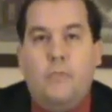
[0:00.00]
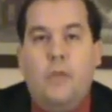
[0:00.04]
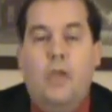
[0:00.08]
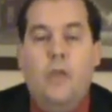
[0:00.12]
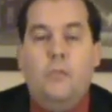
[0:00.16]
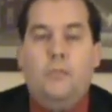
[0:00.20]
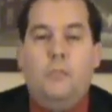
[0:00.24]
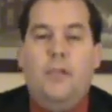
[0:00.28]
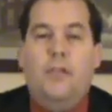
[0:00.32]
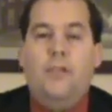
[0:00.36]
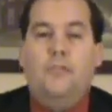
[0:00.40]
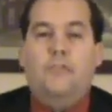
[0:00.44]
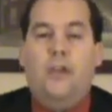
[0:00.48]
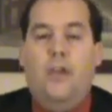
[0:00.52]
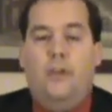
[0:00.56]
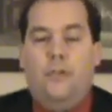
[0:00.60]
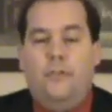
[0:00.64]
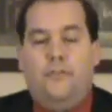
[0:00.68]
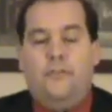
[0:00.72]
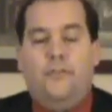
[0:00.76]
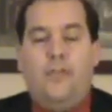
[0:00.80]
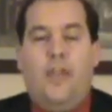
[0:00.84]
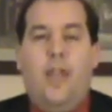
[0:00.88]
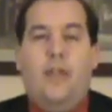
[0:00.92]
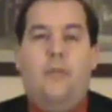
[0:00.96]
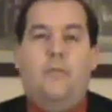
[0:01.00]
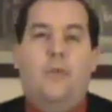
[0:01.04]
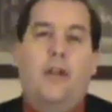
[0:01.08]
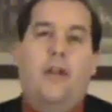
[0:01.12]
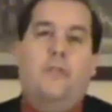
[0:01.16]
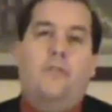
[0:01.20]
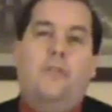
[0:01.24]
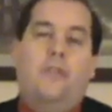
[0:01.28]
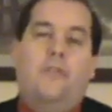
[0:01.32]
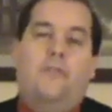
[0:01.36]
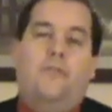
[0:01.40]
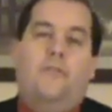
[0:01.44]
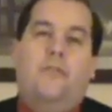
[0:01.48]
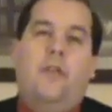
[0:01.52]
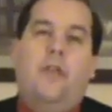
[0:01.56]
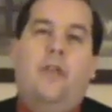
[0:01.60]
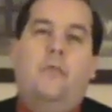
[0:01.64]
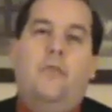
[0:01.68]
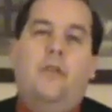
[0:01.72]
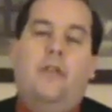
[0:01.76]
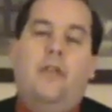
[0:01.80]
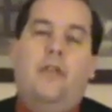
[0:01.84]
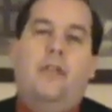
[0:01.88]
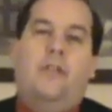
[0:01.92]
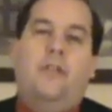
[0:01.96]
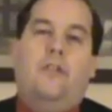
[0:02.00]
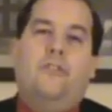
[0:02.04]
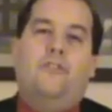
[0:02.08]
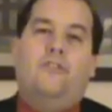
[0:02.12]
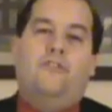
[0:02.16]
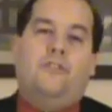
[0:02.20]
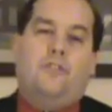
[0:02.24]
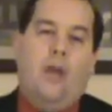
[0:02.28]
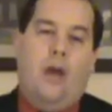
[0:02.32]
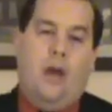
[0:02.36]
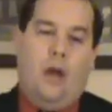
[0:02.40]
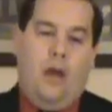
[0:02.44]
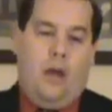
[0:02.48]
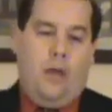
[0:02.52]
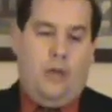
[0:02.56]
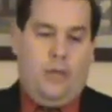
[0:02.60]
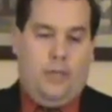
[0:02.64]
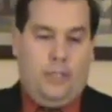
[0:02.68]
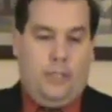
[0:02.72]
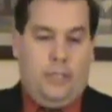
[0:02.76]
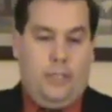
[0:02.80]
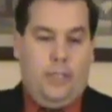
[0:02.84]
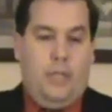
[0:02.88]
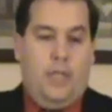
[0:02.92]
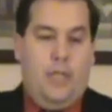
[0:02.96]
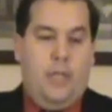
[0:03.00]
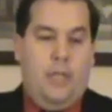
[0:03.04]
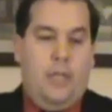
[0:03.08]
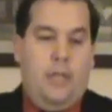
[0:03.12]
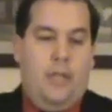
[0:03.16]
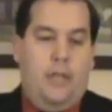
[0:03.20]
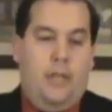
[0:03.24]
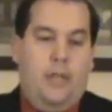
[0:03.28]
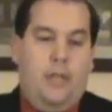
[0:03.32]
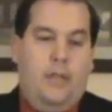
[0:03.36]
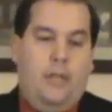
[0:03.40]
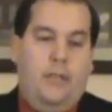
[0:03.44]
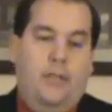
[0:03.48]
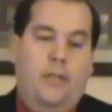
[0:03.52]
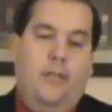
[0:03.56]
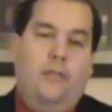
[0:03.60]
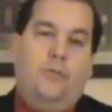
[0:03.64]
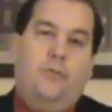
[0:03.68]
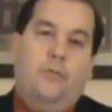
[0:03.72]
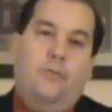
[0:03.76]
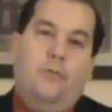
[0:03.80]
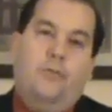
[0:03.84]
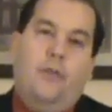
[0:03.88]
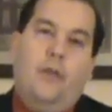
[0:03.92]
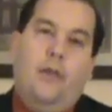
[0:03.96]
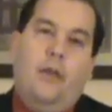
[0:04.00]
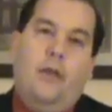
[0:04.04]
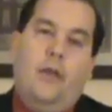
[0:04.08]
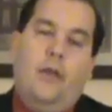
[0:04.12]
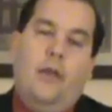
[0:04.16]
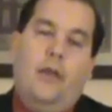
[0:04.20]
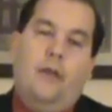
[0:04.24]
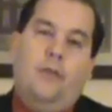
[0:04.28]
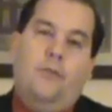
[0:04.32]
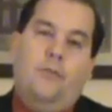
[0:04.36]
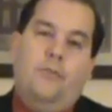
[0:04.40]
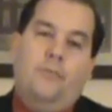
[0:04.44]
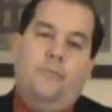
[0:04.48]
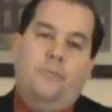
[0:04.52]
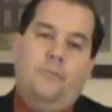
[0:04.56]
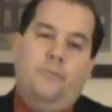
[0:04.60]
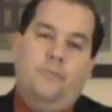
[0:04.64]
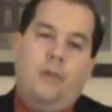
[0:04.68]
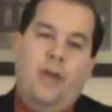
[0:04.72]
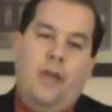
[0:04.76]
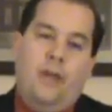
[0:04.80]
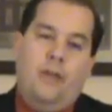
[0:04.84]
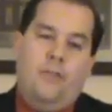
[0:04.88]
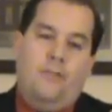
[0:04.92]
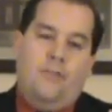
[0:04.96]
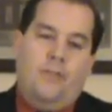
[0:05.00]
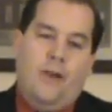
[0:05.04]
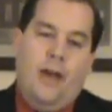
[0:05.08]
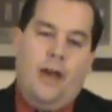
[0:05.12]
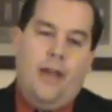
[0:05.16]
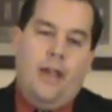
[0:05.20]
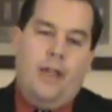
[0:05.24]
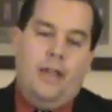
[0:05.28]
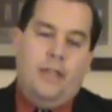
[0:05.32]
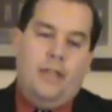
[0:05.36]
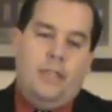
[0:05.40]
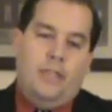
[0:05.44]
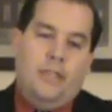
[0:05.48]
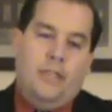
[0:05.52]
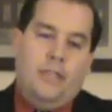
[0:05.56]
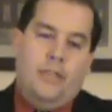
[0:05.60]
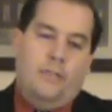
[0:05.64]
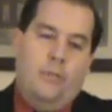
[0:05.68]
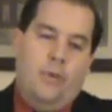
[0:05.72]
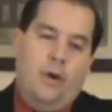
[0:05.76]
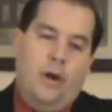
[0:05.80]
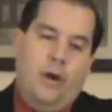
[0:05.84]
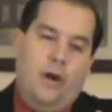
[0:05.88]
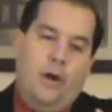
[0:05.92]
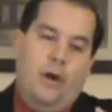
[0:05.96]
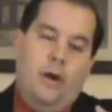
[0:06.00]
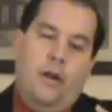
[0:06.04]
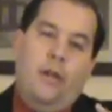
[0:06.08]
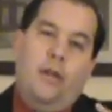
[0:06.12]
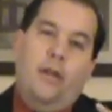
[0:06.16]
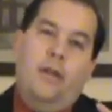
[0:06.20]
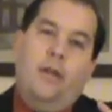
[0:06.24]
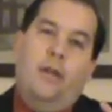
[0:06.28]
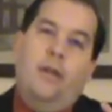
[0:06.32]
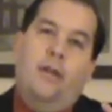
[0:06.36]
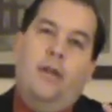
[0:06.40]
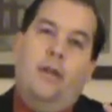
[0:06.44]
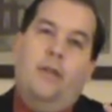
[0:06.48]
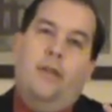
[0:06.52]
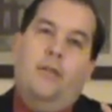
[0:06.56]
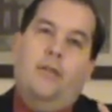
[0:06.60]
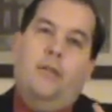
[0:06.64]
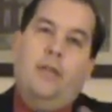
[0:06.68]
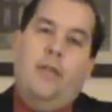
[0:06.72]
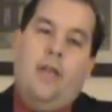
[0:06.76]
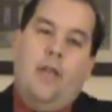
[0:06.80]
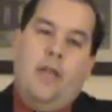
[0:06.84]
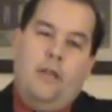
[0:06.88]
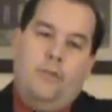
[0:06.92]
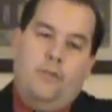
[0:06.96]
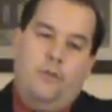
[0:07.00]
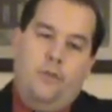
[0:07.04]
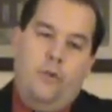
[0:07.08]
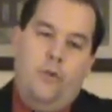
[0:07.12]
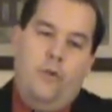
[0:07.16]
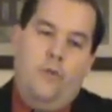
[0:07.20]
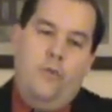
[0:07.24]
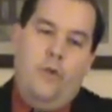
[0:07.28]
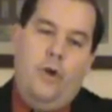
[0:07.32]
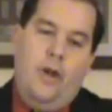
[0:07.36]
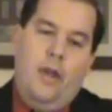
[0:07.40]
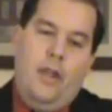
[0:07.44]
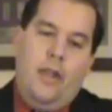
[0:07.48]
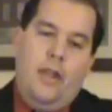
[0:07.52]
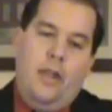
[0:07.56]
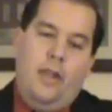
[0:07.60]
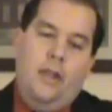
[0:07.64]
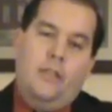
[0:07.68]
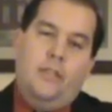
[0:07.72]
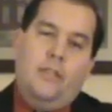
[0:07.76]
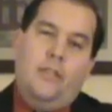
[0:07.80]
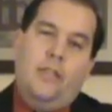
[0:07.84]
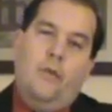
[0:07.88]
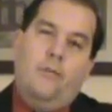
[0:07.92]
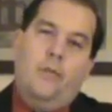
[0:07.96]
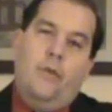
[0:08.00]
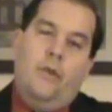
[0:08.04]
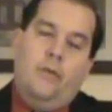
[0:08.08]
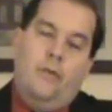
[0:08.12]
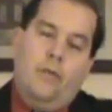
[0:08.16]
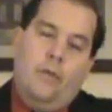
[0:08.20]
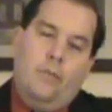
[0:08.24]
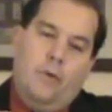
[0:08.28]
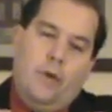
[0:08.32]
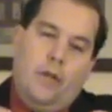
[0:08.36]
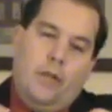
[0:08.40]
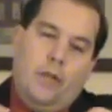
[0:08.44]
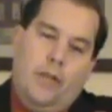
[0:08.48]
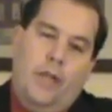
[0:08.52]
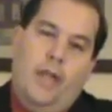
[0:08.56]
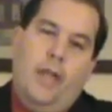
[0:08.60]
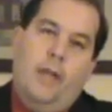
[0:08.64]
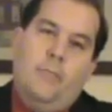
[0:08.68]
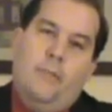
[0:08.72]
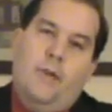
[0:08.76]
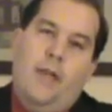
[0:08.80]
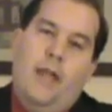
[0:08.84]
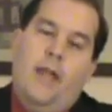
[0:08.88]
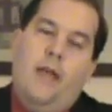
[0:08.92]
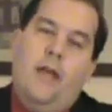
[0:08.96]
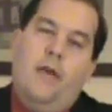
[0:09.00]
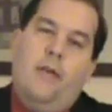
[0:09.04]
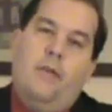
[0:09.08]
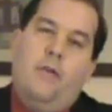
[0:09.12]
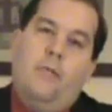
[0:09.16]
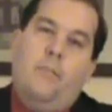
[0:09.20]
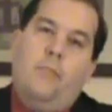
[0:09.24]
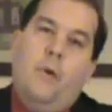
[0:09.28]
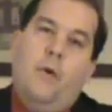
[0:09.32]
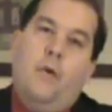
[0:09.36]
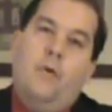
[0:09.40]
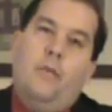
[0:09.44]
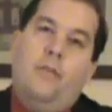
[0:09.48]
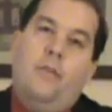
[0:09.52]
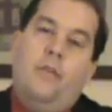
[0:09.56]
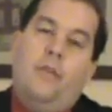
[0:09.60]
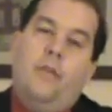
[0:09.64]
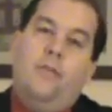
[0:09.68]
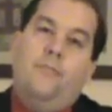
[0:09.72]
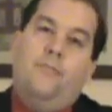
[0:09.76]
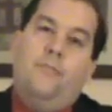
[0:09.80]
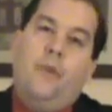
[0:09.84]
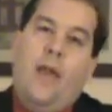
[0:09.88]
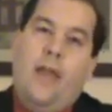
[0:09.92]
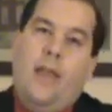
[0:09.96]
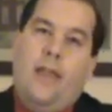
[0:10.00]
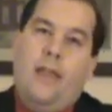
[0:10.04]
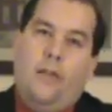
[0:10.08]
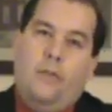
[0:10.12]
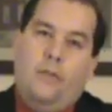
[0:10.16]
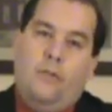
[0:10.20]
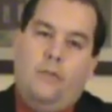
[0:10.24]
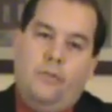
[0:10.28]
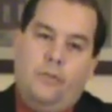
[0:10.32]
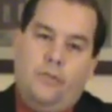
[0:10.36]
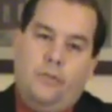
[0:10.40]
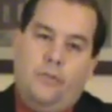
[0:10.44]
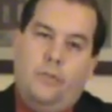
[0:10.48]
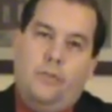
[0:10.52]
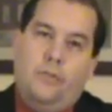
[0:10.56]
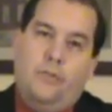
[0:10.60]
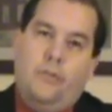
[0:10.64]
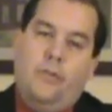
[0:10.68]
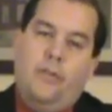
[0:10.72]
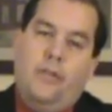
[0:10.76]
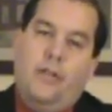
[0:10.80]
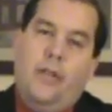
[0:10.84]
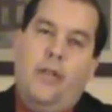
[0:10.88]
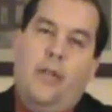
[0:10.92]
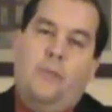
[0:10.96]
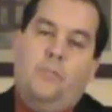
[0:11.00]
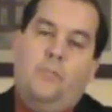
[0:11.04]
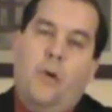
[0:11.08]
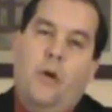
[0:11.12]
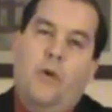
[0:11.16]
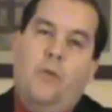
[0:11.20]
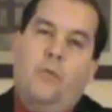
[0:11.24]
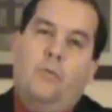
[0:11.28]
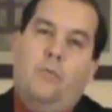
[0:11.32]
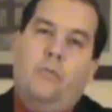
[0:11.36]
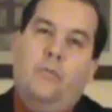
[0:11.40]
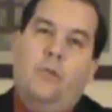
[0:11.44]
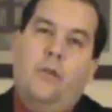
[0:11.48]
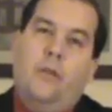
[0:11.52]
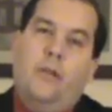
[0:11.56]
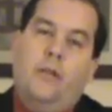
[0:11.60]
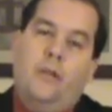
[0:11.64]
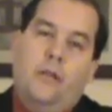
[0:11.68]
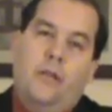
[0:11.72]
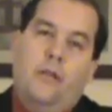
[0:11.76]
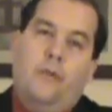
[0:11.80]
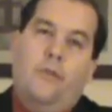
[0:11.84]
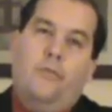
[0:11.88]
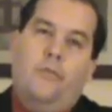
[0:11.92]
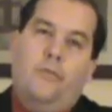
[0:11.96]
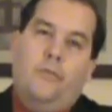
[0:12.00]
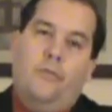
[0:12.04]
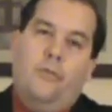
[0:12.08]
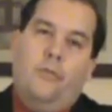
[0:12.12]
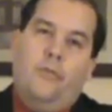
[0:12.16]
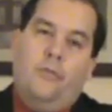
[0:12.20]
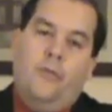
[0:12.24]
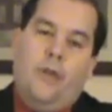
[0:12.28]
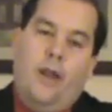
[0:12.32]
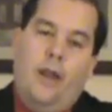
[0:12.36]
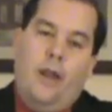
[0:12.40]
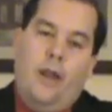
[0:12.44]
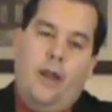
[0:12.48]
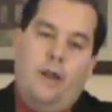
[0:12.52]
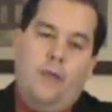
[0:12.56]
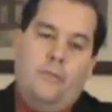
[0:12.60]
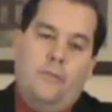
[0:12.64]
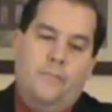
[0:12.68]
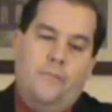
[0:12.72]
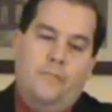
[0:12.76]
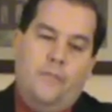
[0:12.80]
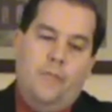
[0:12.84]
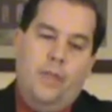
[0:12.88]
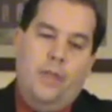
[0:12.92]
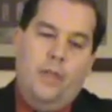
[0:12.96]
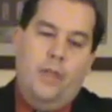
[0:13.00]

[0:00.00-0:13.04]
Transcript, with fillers: And please understand, whenever their feet were in the stocks, this was a, a, a device where you had two rings that would that would clamp down upon the ankles, leg bone, uh, you know, through there.